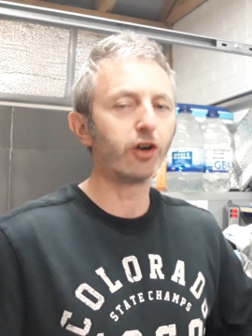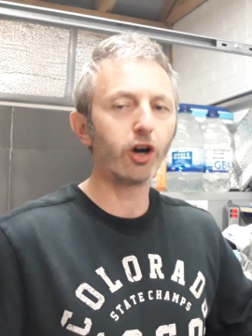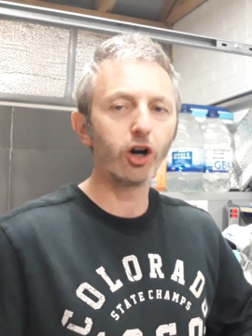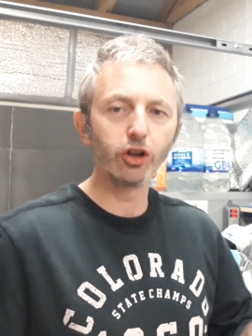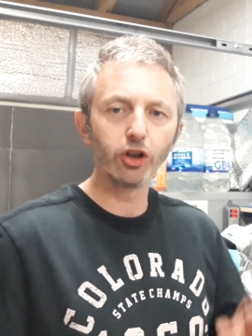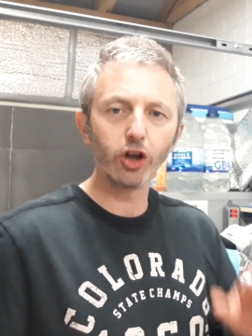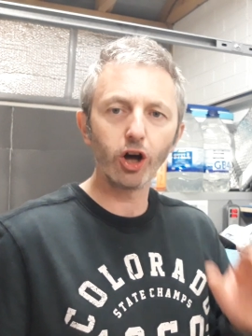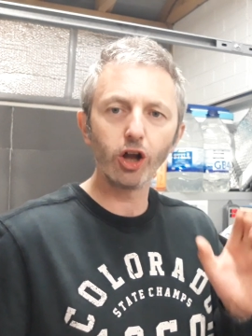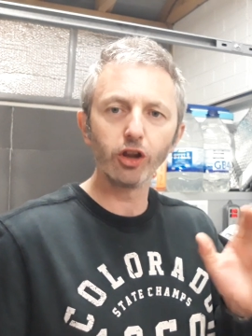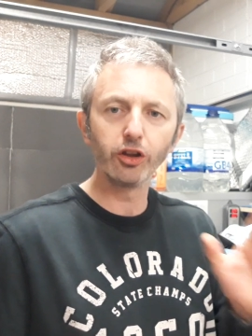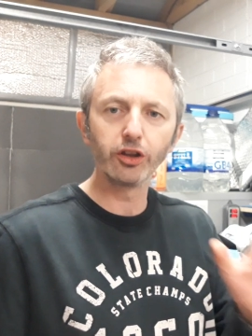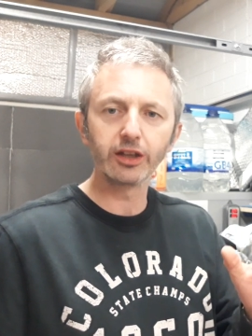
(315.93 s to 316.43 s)

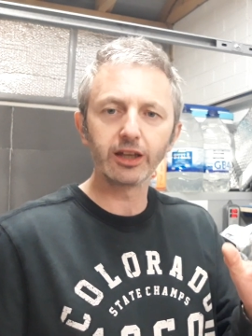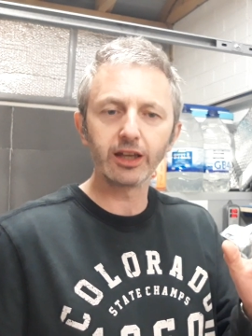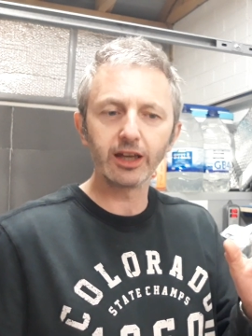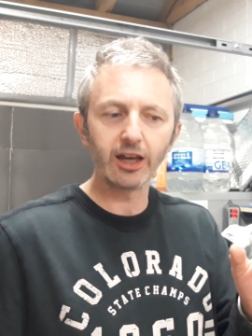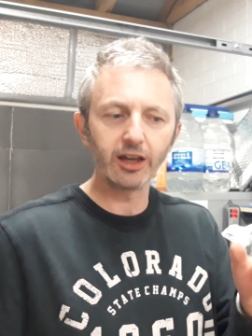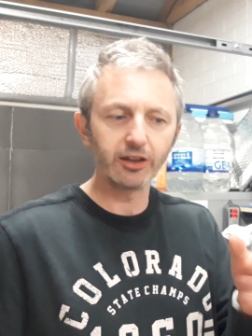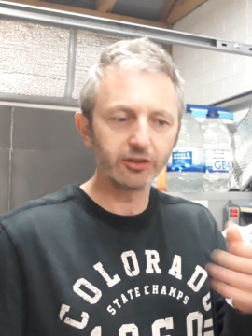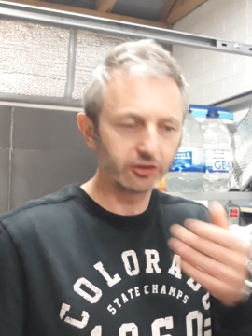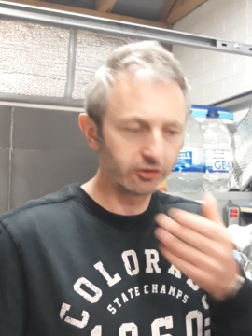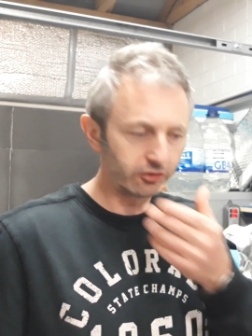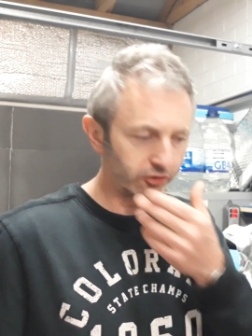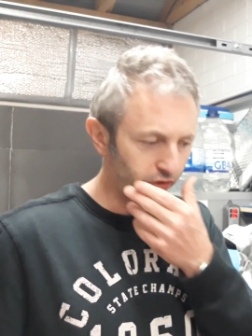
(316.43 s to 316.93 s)
All the
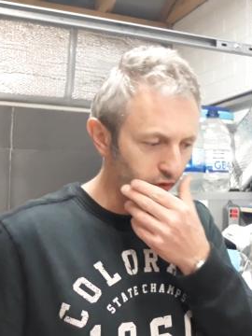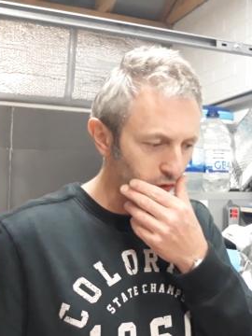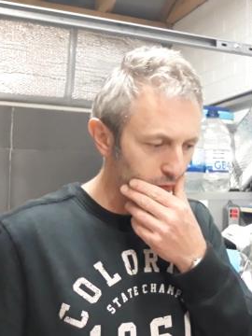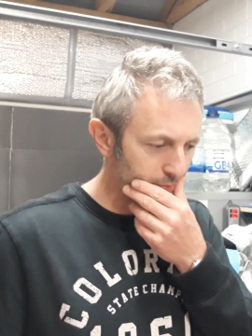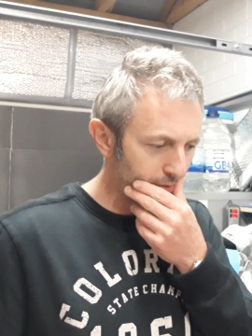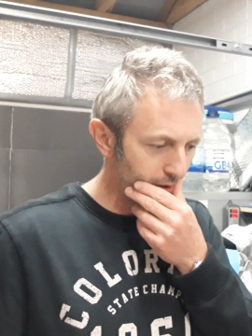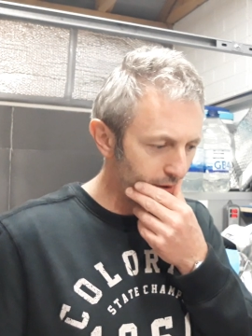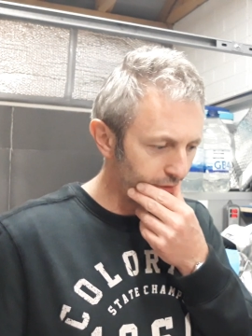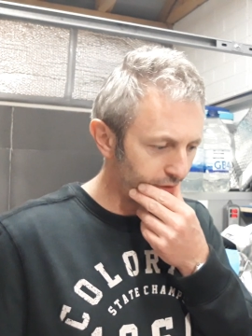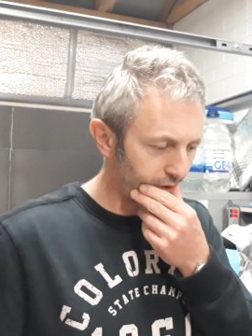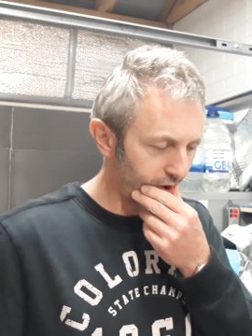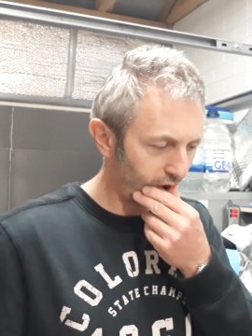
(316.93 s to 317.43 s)
gear's
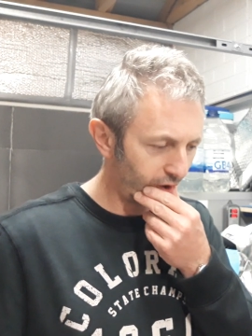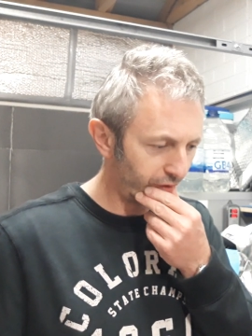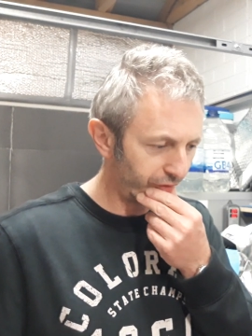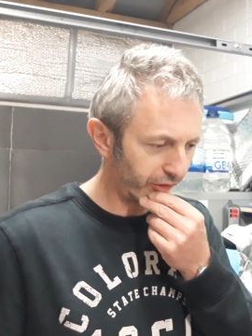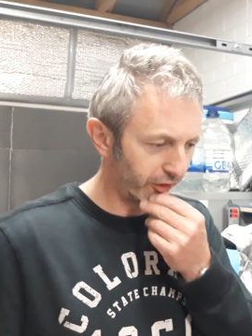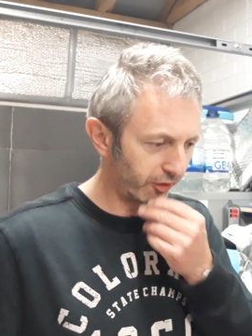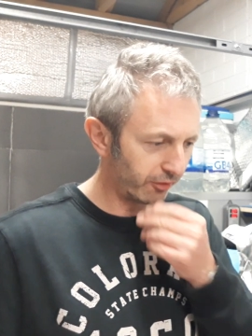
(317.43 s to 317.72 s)
£2 off.